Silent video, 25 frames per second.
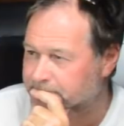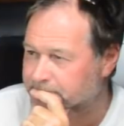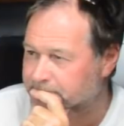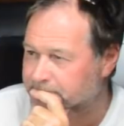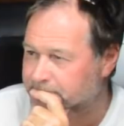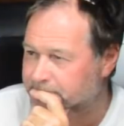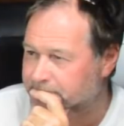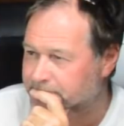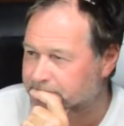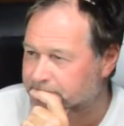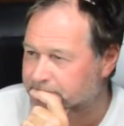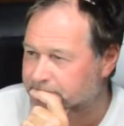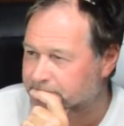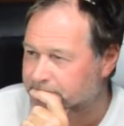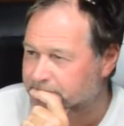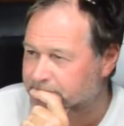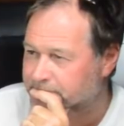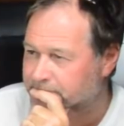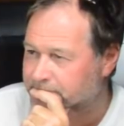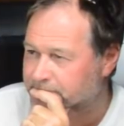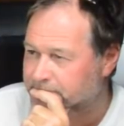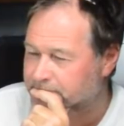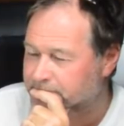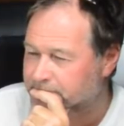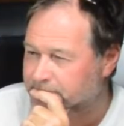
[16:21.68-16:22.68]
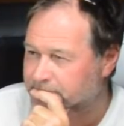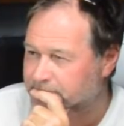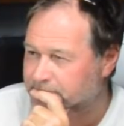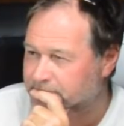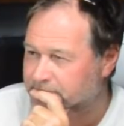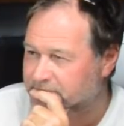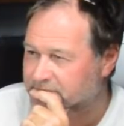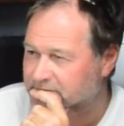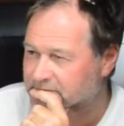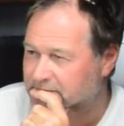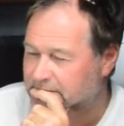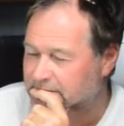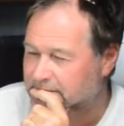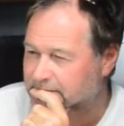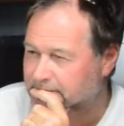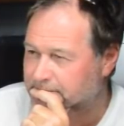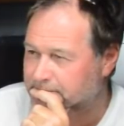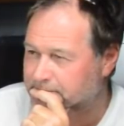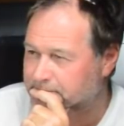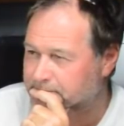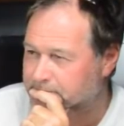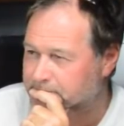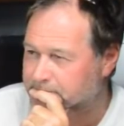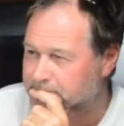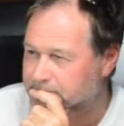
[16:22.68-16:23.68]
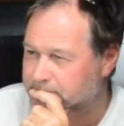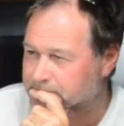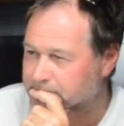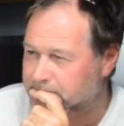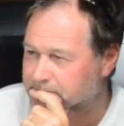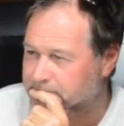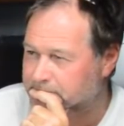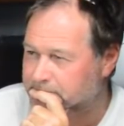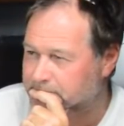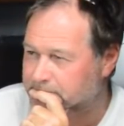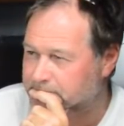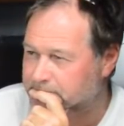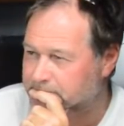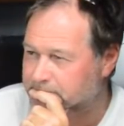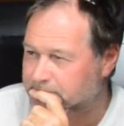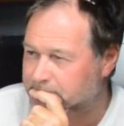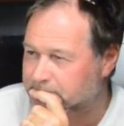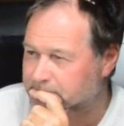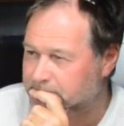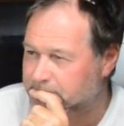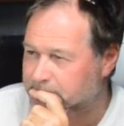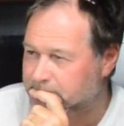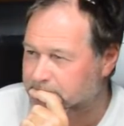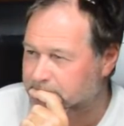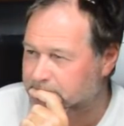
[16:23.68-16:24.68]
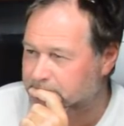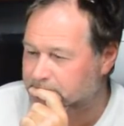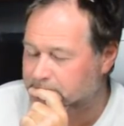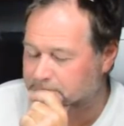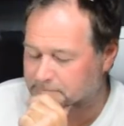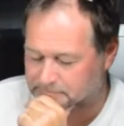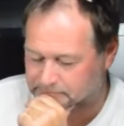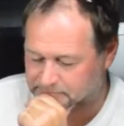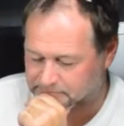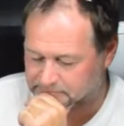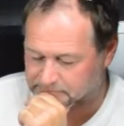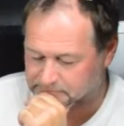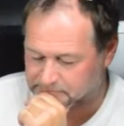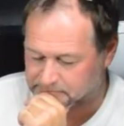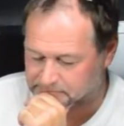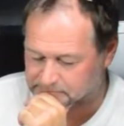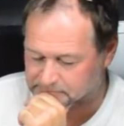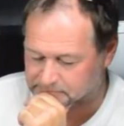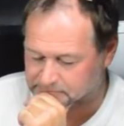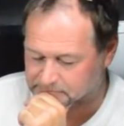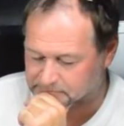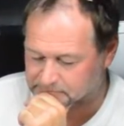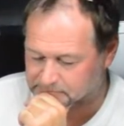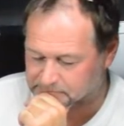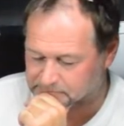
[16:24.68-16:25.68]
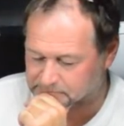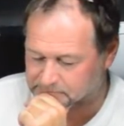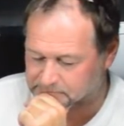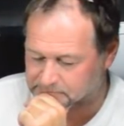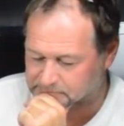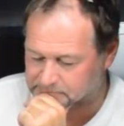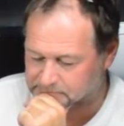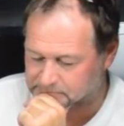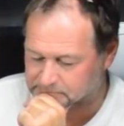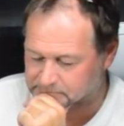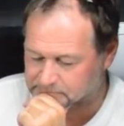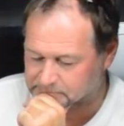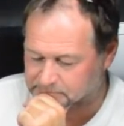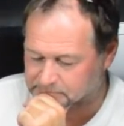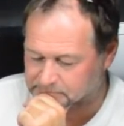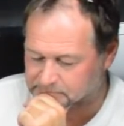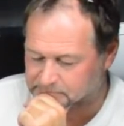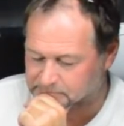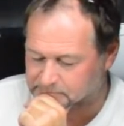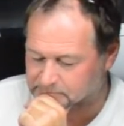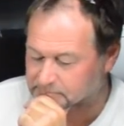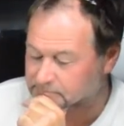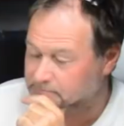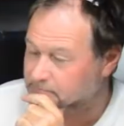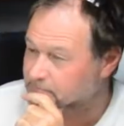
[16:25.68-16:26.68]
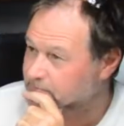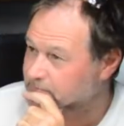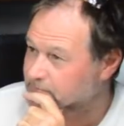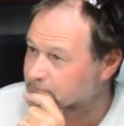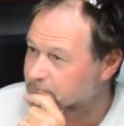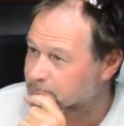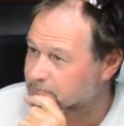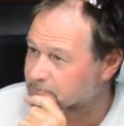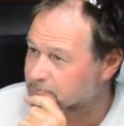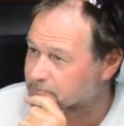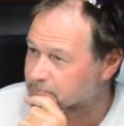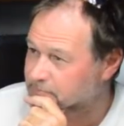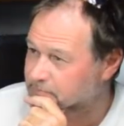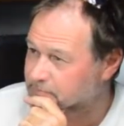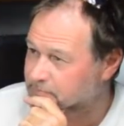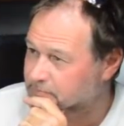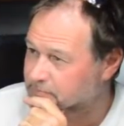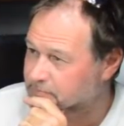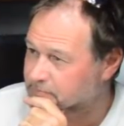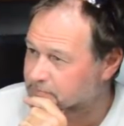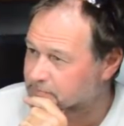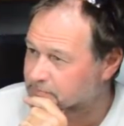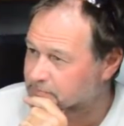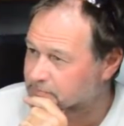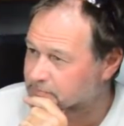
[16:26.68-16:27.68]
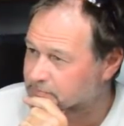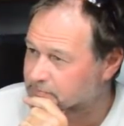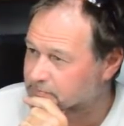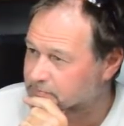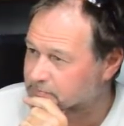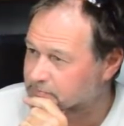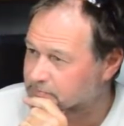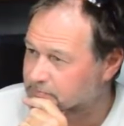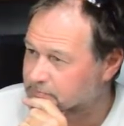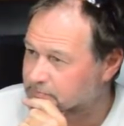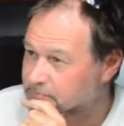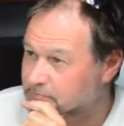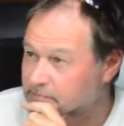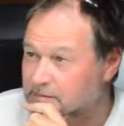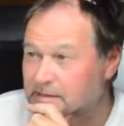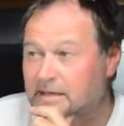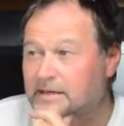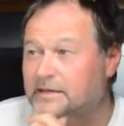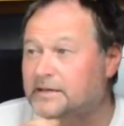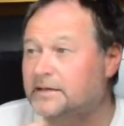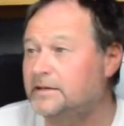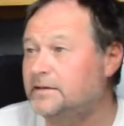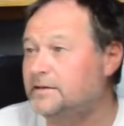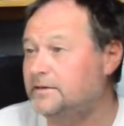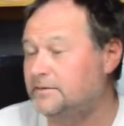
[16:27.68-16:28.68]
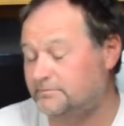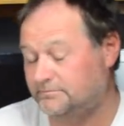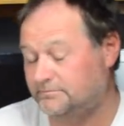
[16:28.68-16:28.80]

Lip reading: (silent)